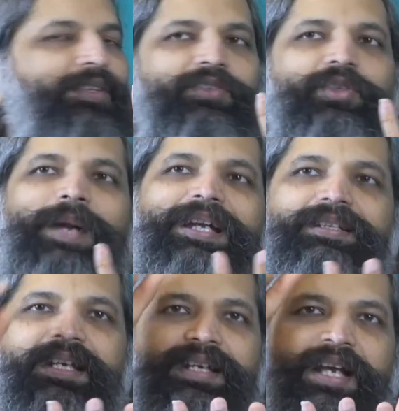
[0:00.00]
So
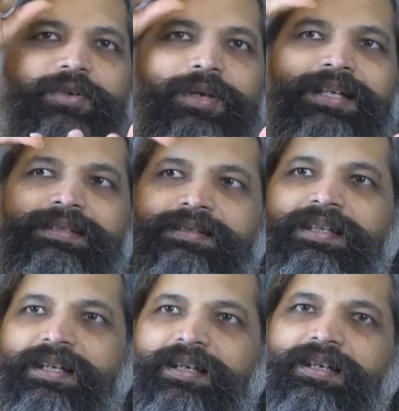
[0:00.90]
bacteria you can
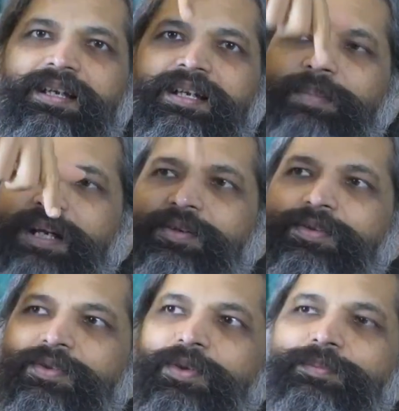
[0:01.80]
see in a
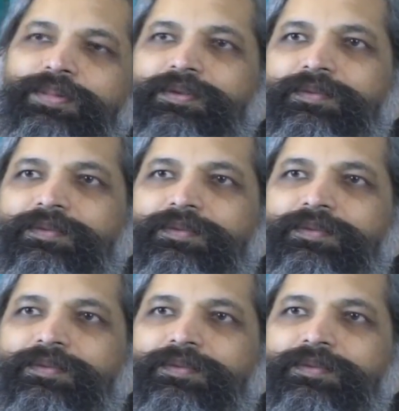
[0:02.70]
microscope,